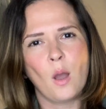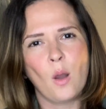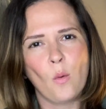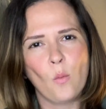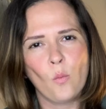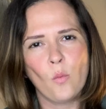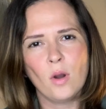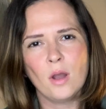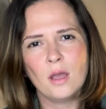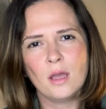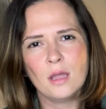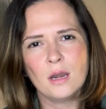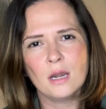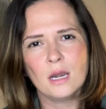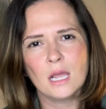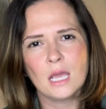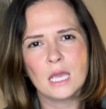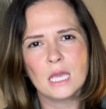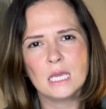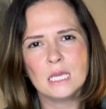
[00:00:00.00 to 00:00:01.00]
One
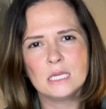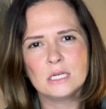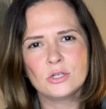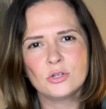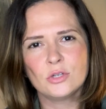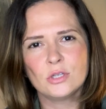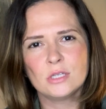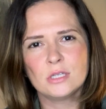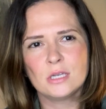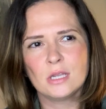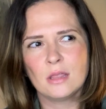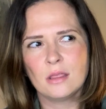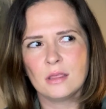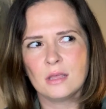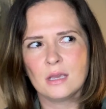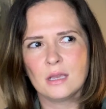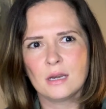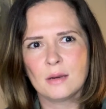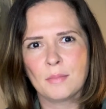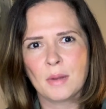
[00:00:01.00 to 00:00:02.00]
interesting
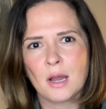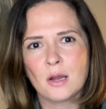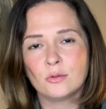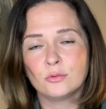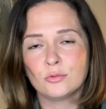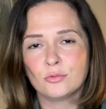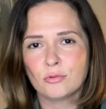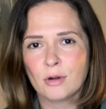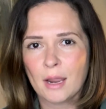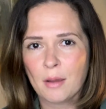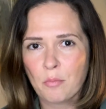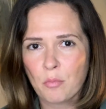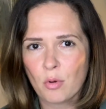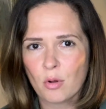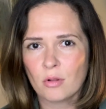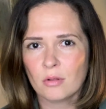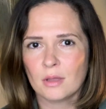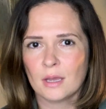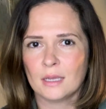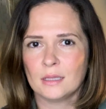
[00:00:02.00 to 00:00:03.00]
thing about
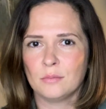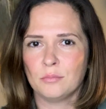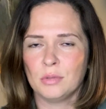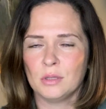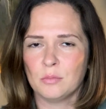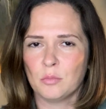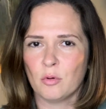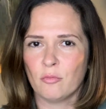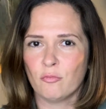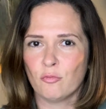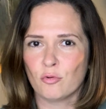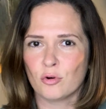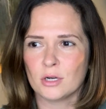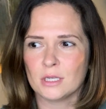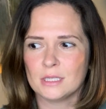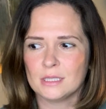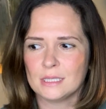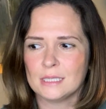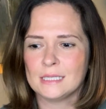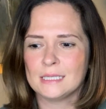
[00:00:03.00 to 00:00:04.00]
Ramble at Biltmore
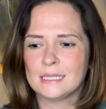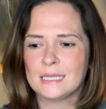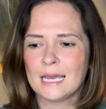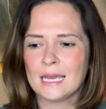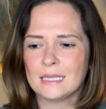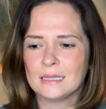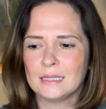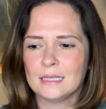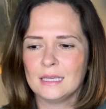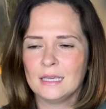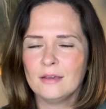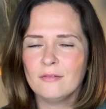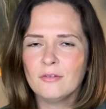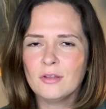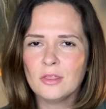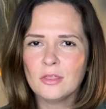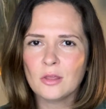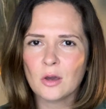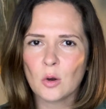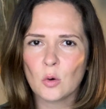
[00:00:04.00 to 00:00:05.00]
Forest is that
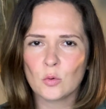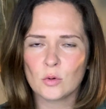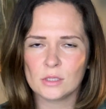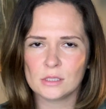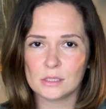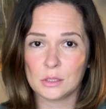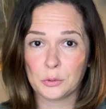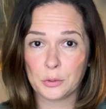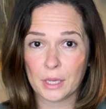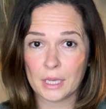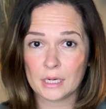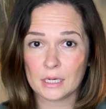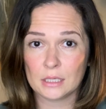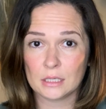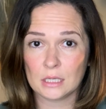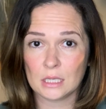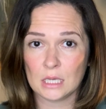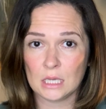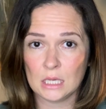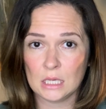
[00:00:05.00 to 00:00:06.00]
even though it's
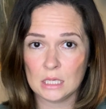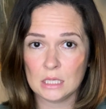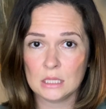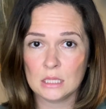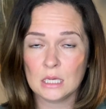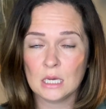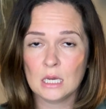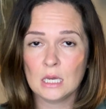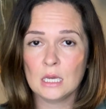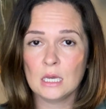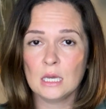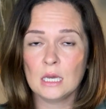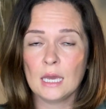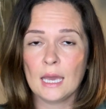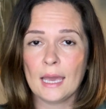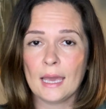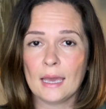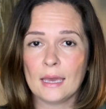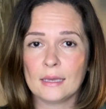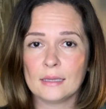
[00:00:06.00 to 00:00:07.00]
located in
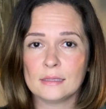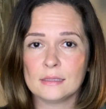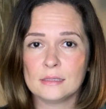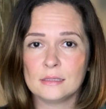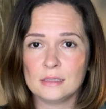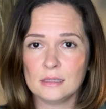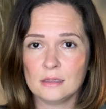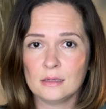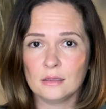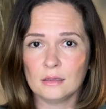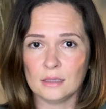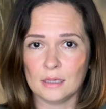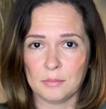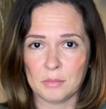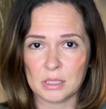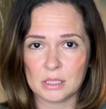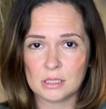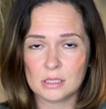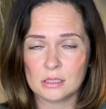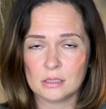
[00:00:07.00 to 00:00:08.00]
city
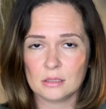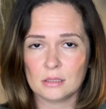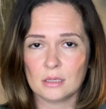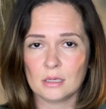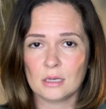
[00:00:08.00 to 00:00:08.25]
limits,